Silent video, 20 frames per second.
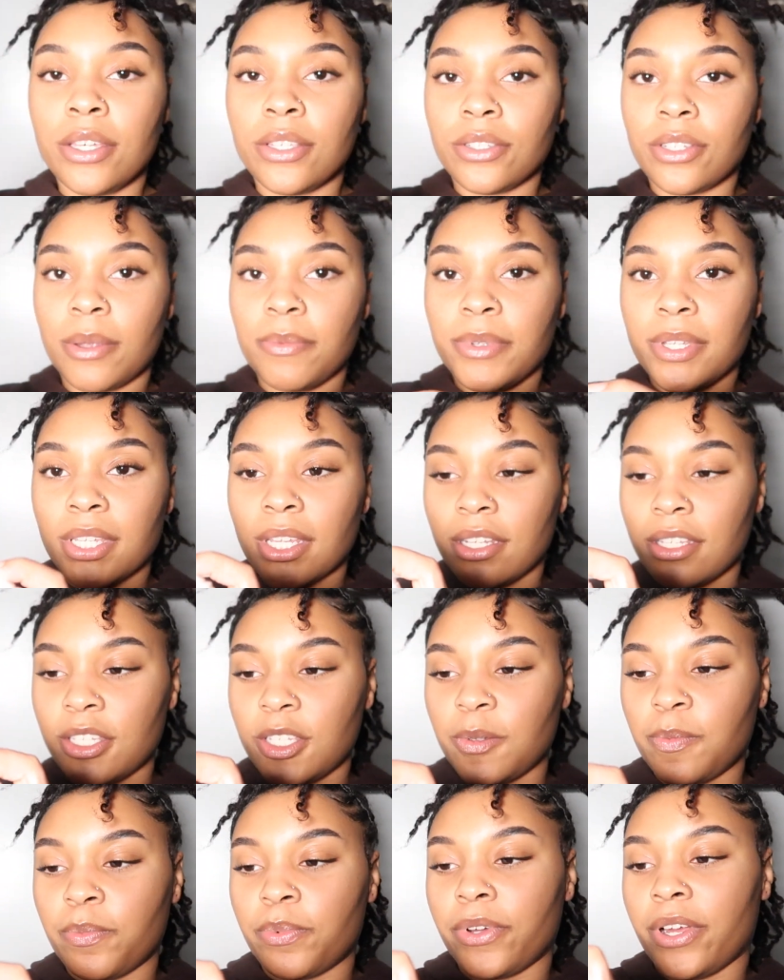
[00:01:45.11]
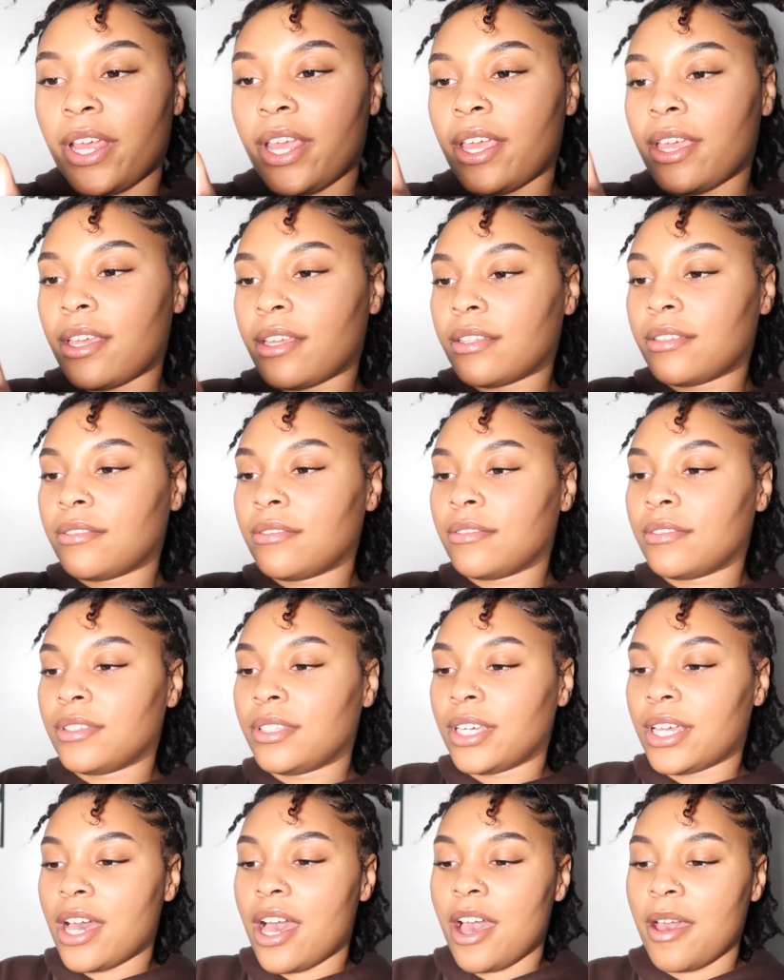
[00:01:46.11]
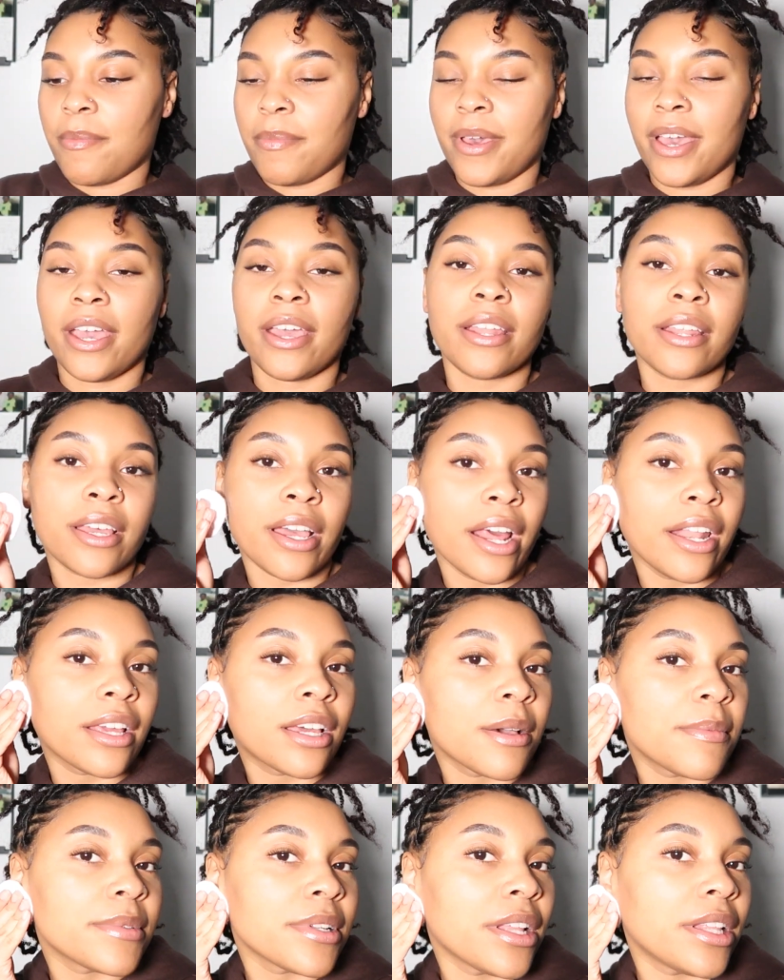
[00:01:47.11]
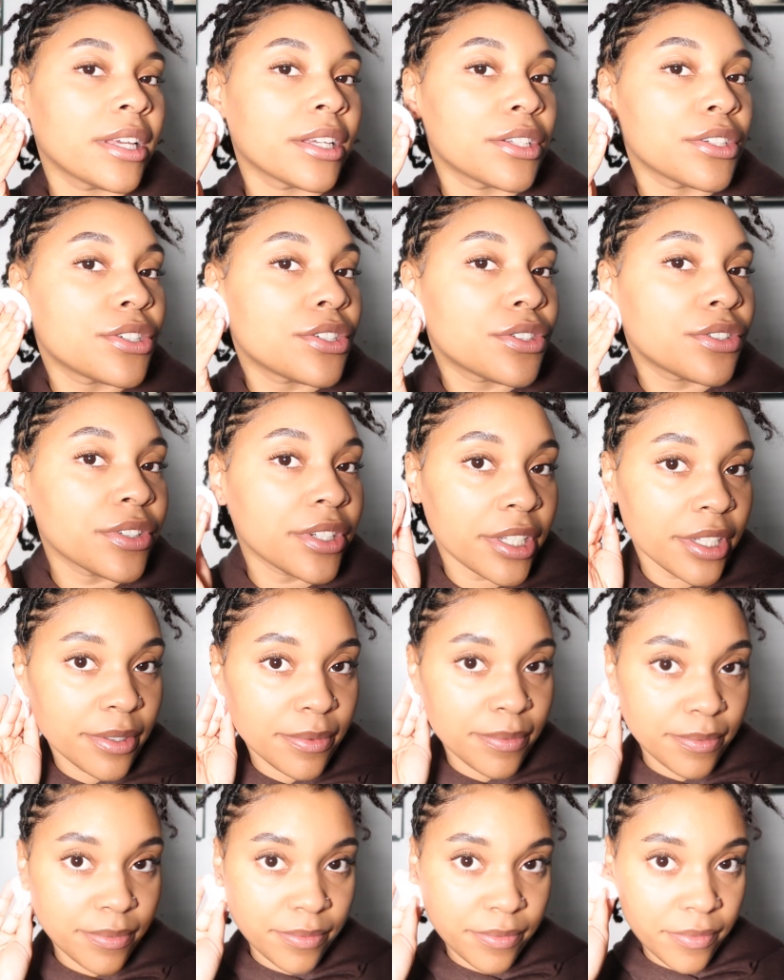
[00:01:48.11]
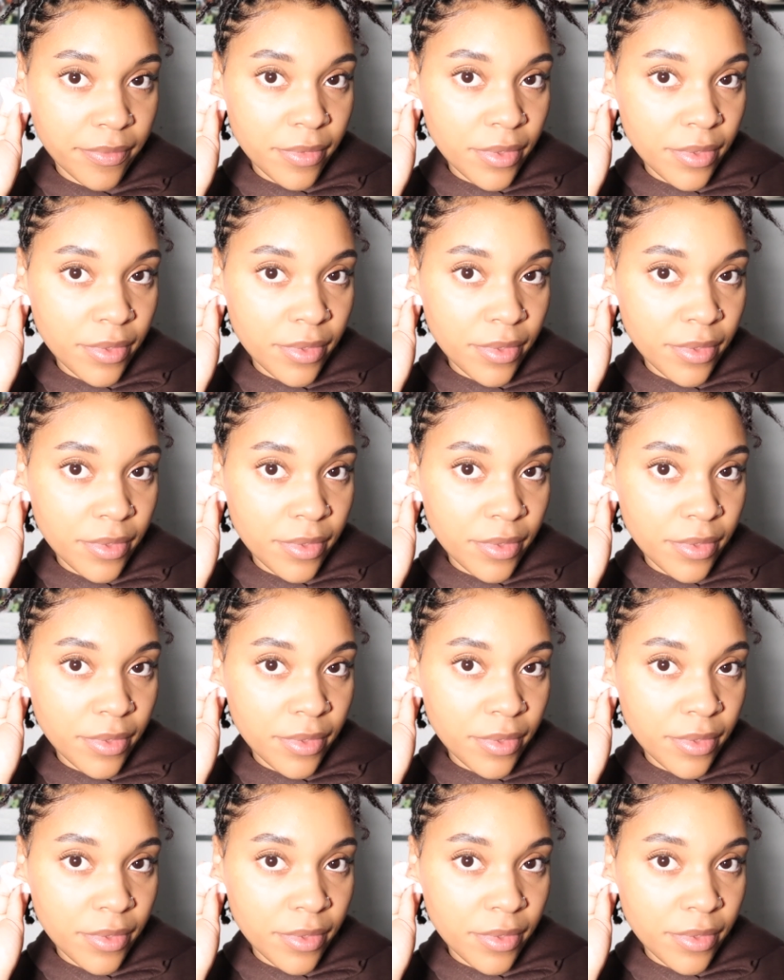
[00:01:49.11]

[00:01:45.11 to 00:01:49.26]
So I'm just going to spray the cotton pad. It kind of comes out like a stream,